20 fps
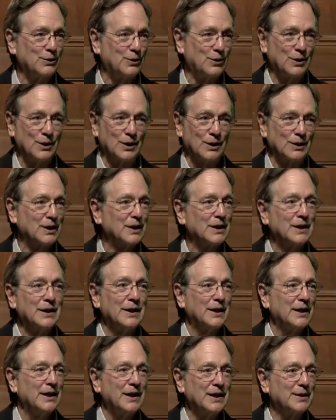or
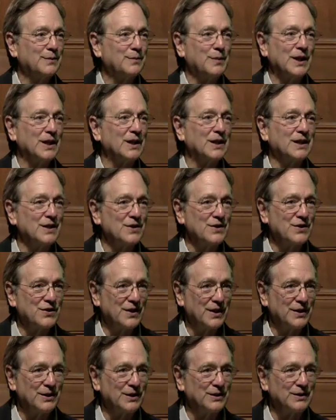it being
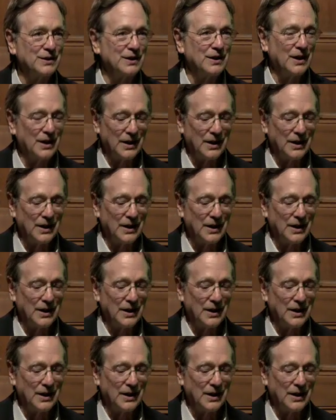considered